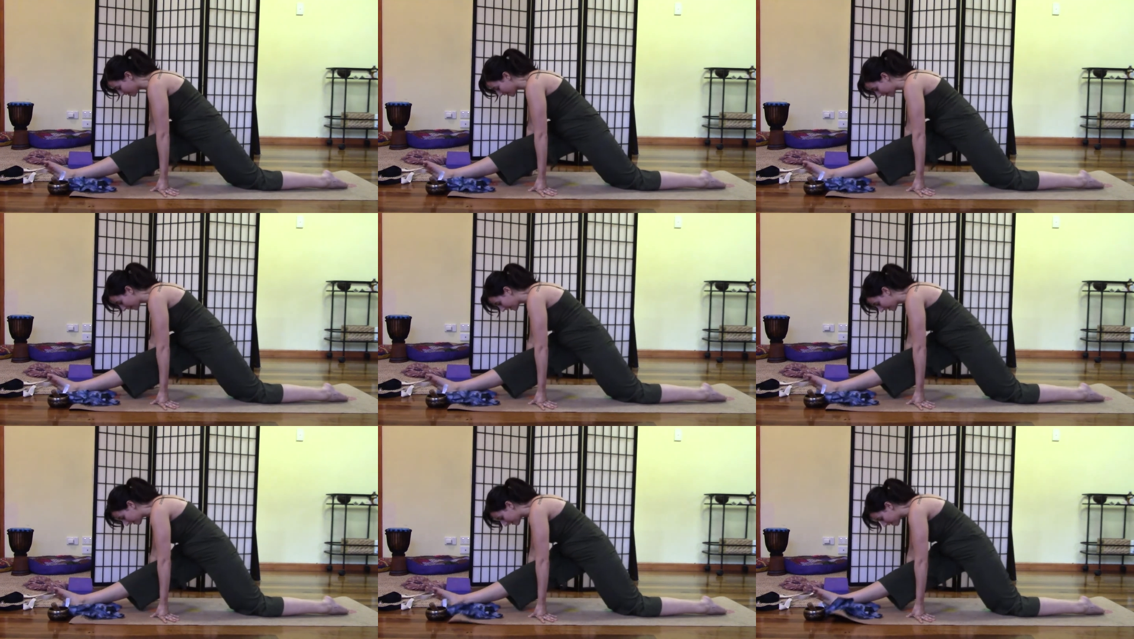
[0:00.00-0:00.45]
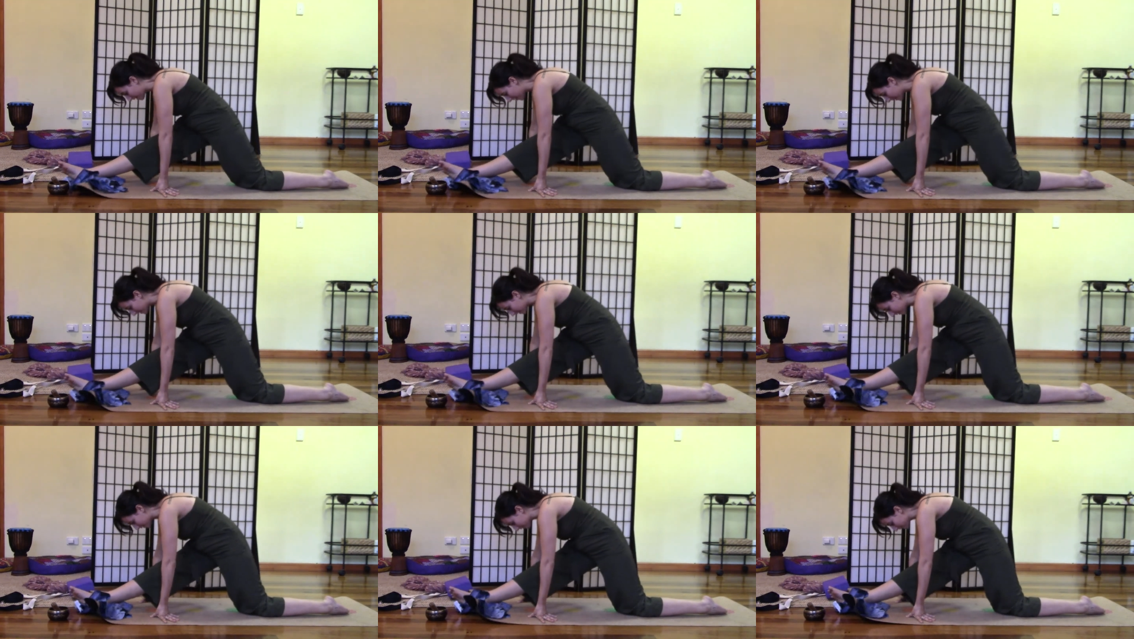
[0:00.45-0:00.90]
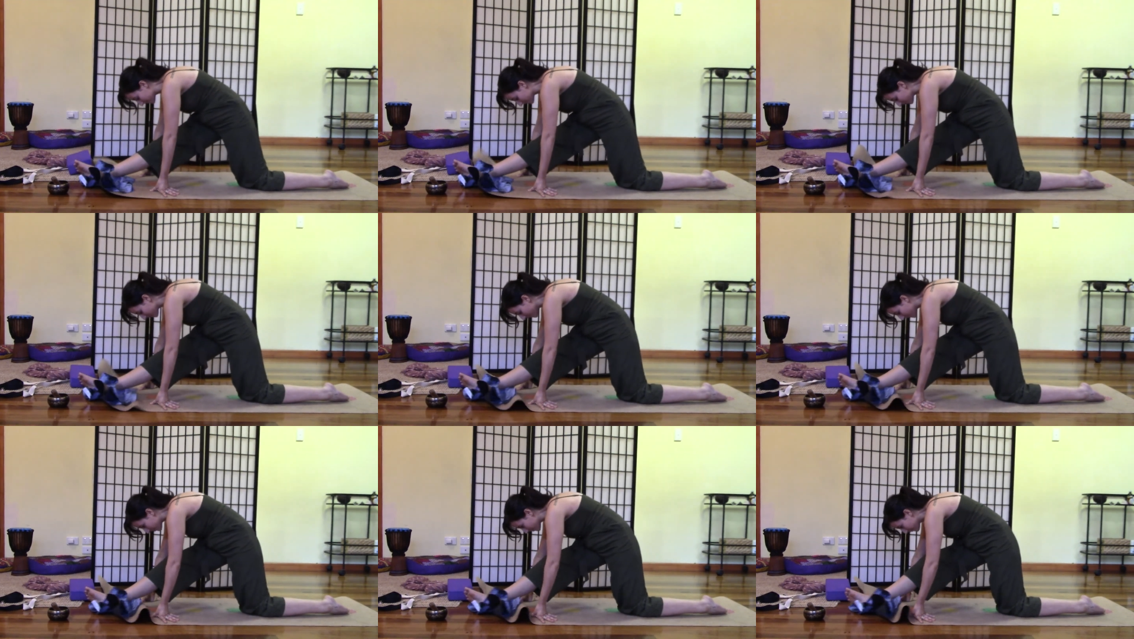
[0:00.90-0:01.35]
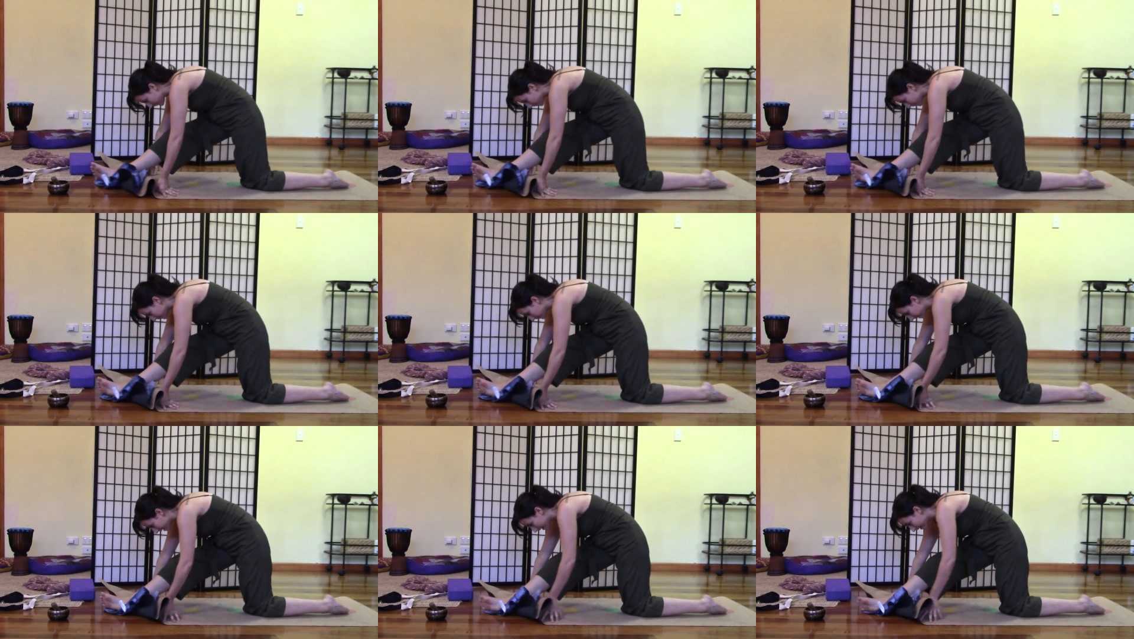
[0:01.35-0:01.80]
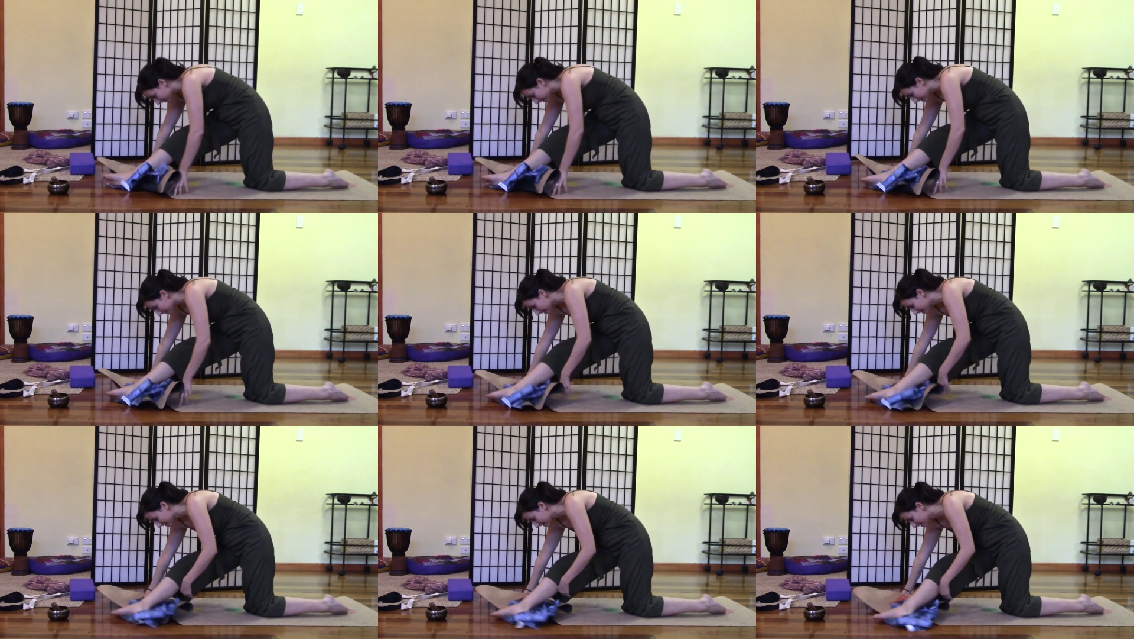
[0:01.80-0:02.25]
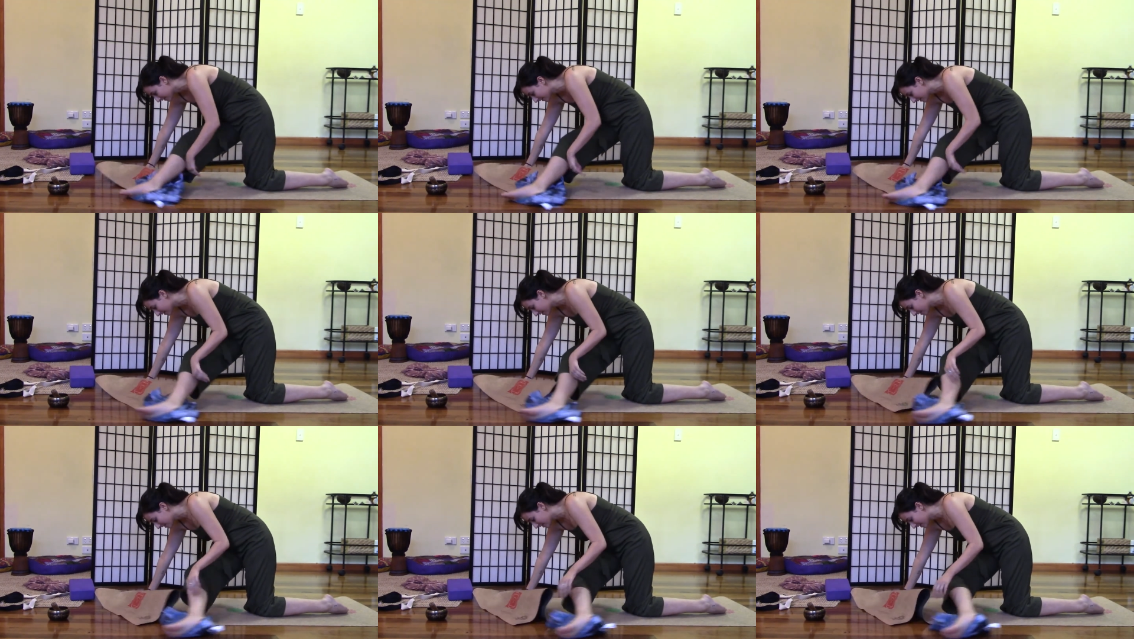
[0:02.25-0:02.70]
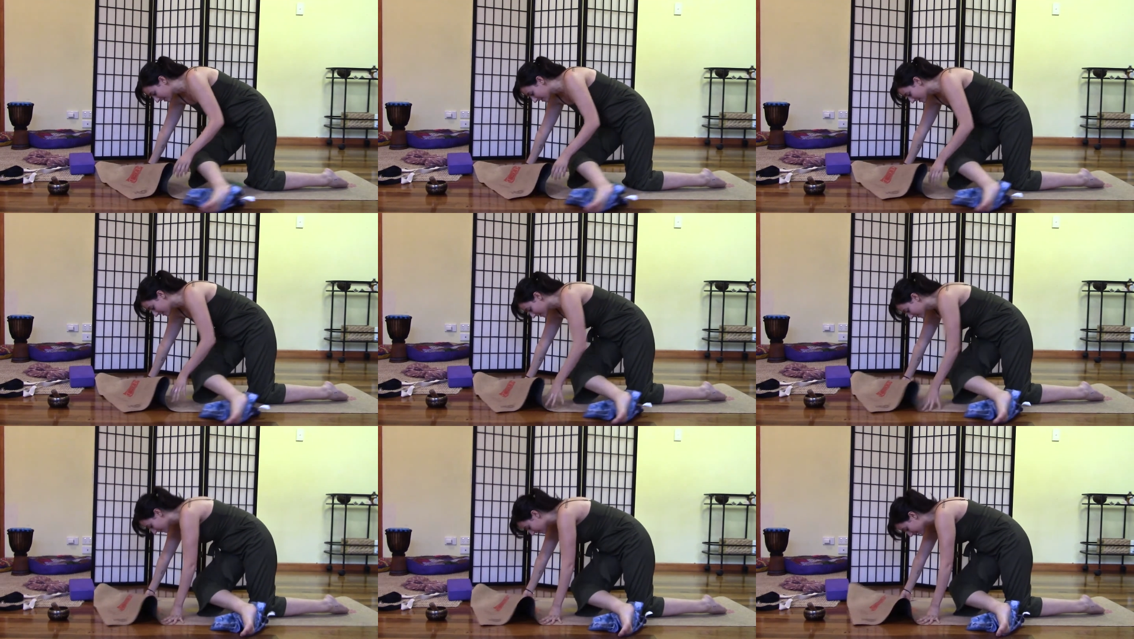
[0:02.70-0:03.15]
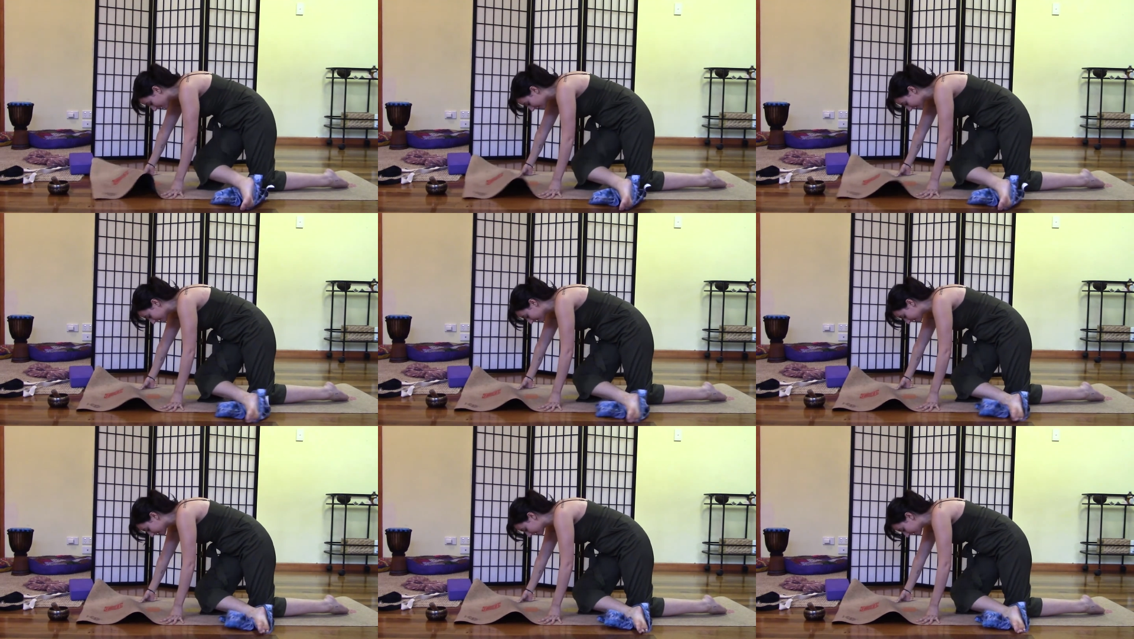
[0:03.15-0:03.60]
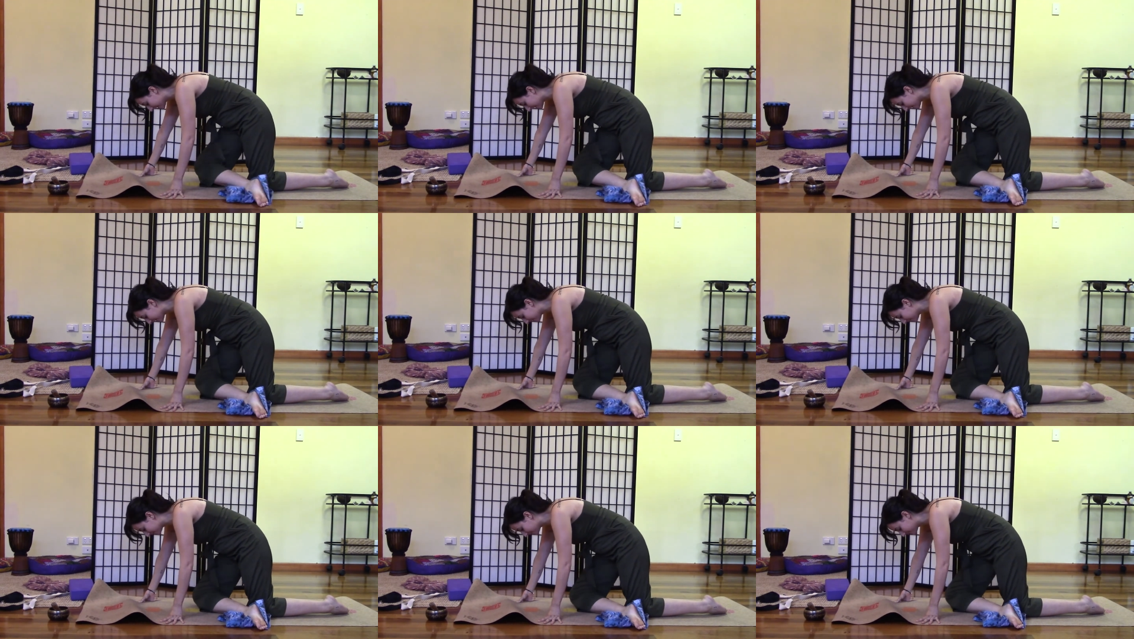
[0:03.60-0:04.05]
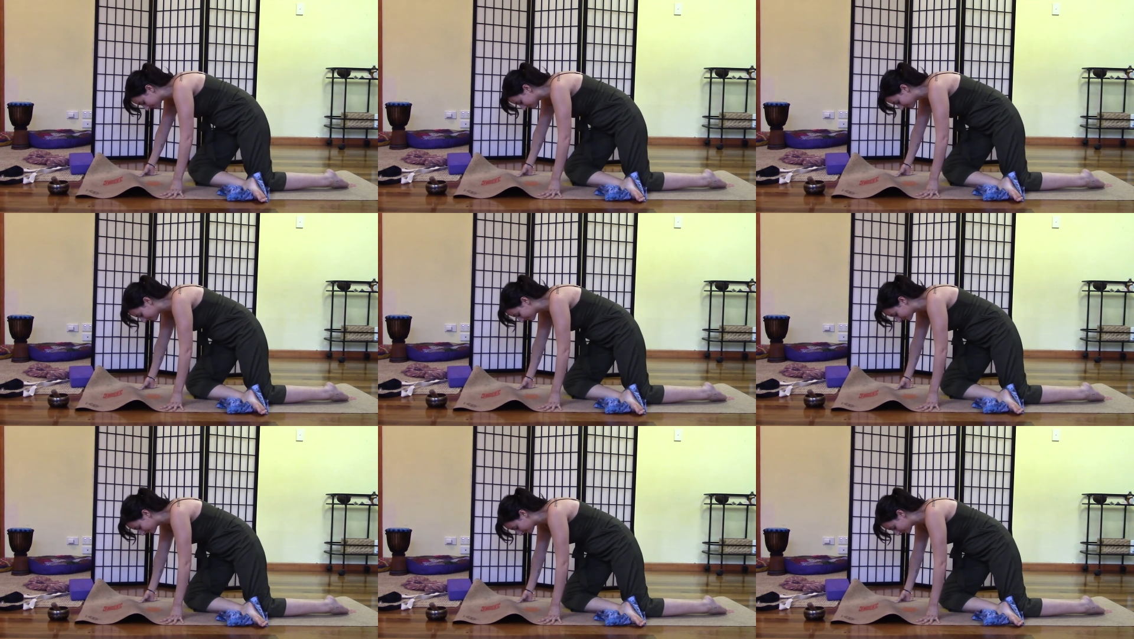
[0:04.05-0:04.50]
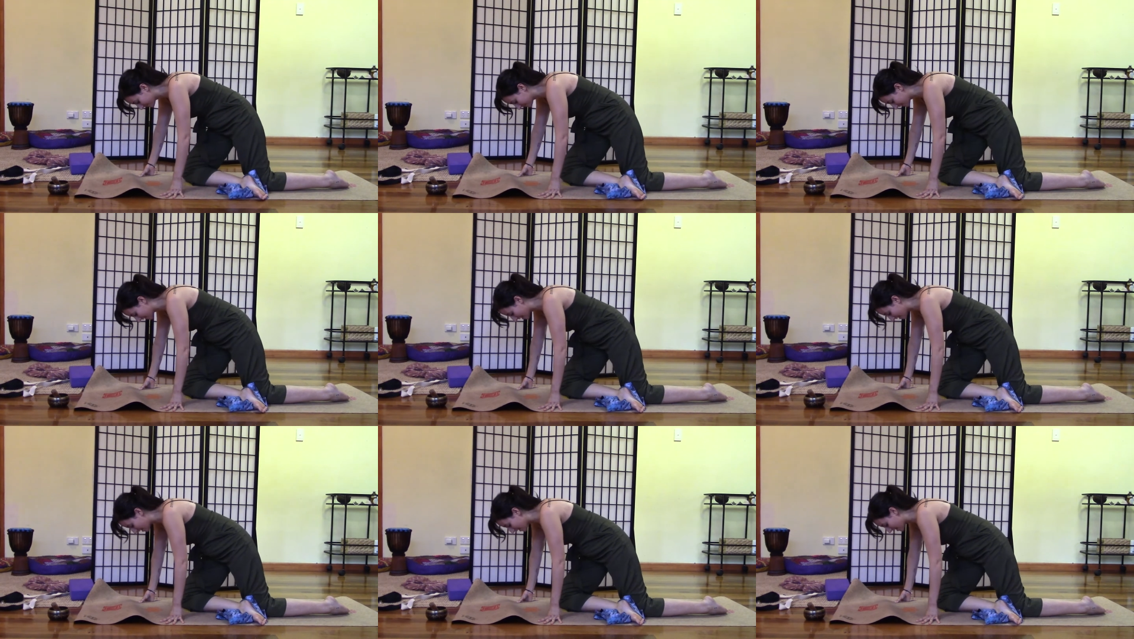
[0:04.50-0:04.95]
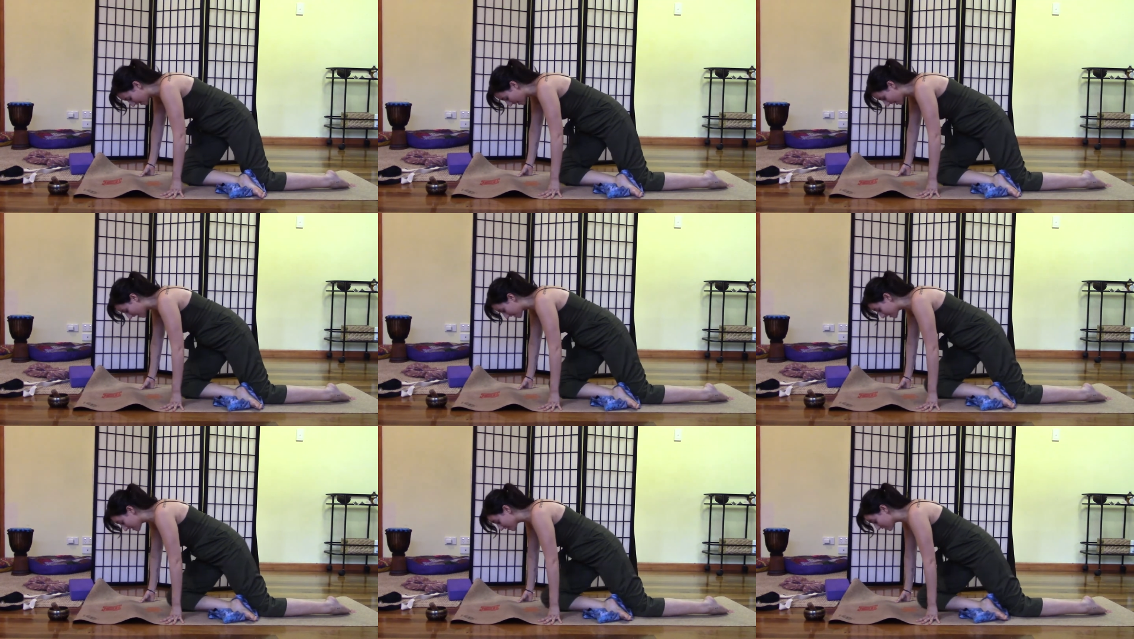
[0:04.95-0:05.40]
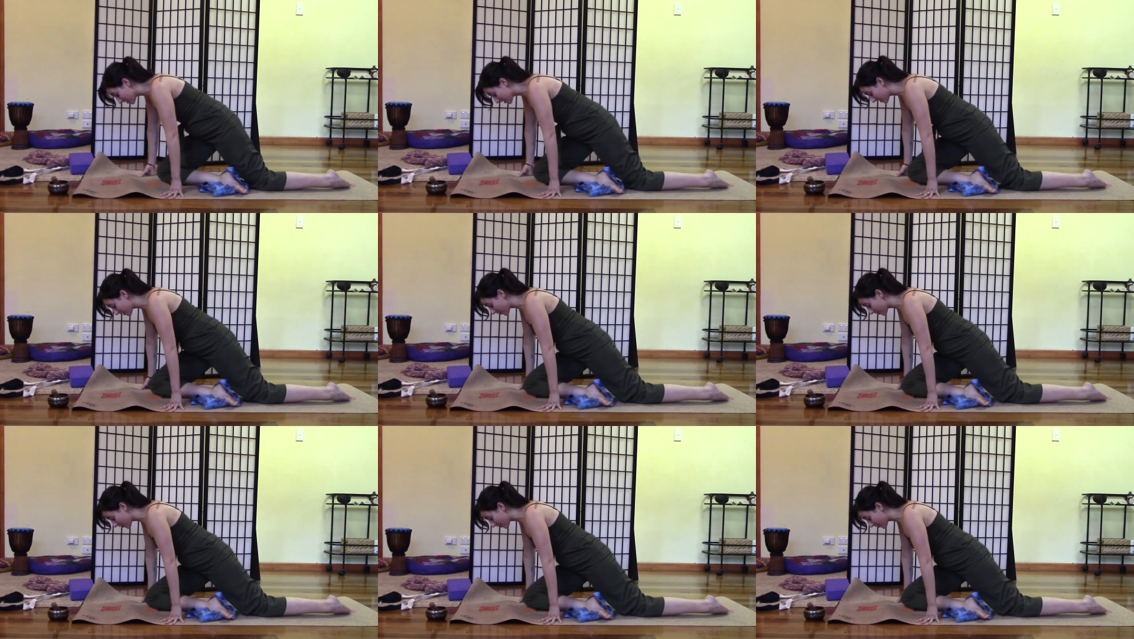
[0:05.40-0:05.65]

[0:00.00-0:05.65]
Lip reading: No face is visible, so there are no lips to read.